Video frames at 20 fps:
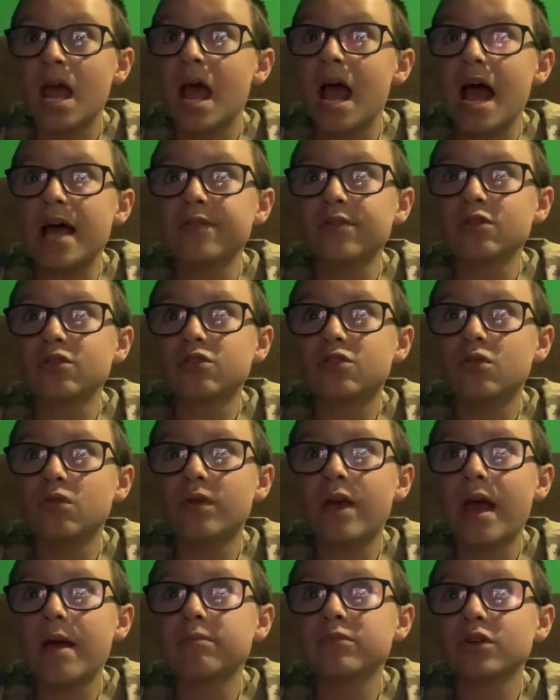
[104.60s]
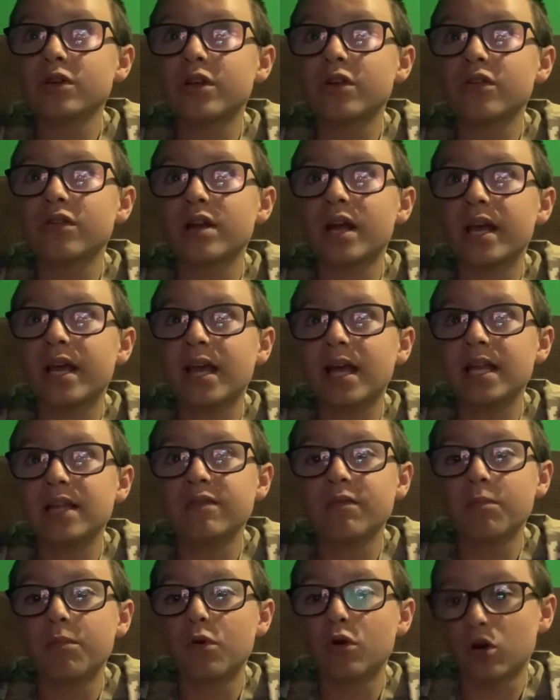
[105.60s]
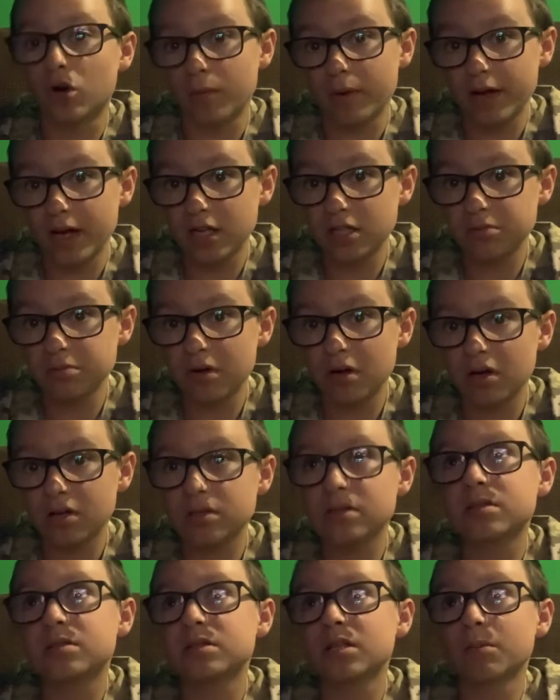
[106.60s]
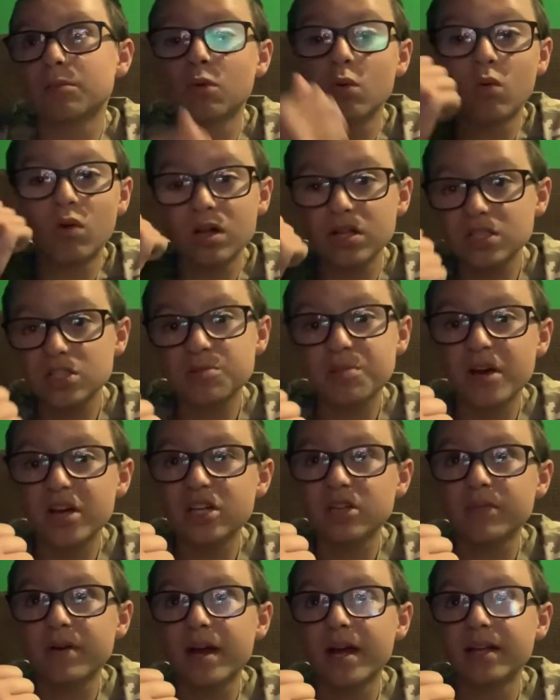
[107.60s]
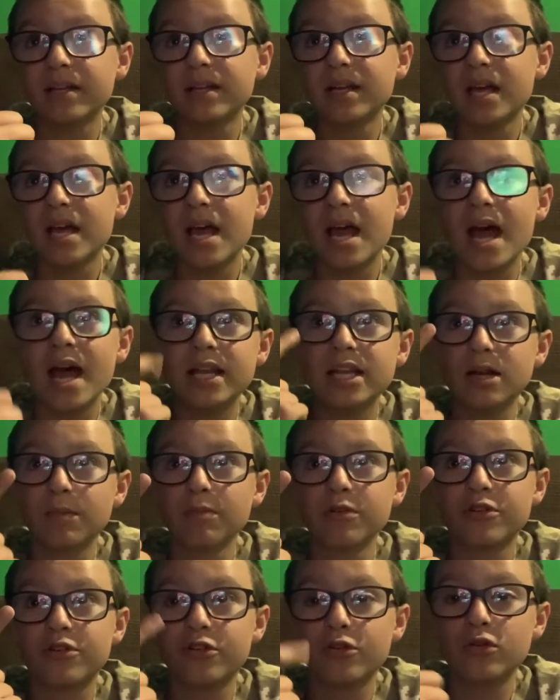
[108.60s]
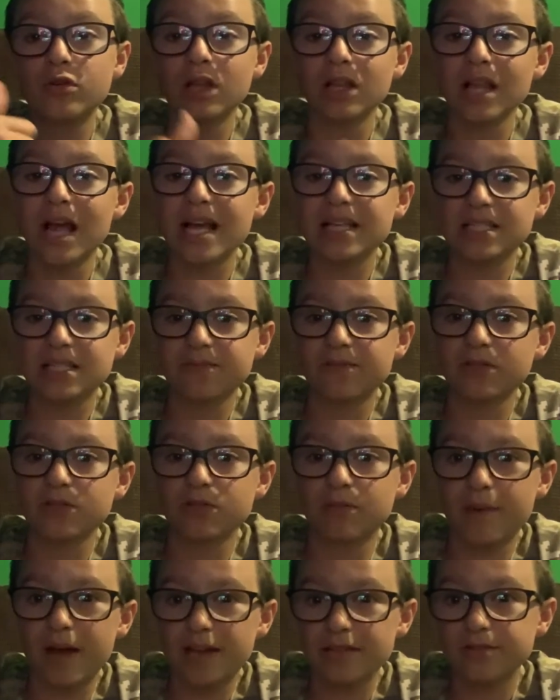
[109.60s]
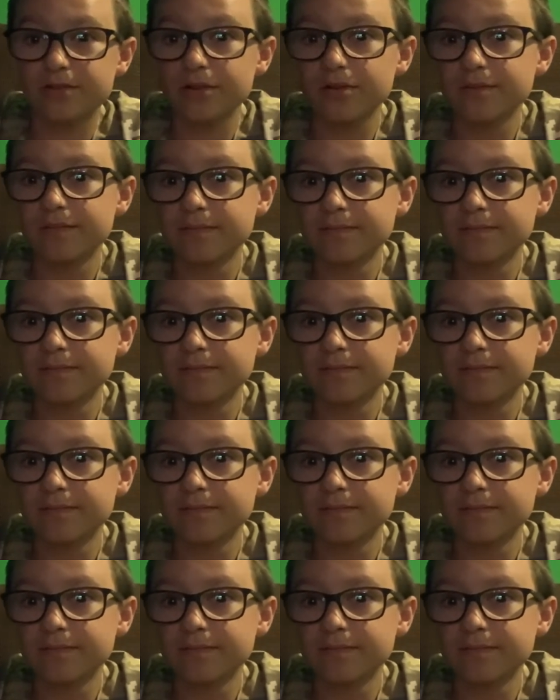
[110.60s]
And there's two games on here that I can't even put on my Xbox. Number one, Spider-Man, and number two, The Last of Us Remastered.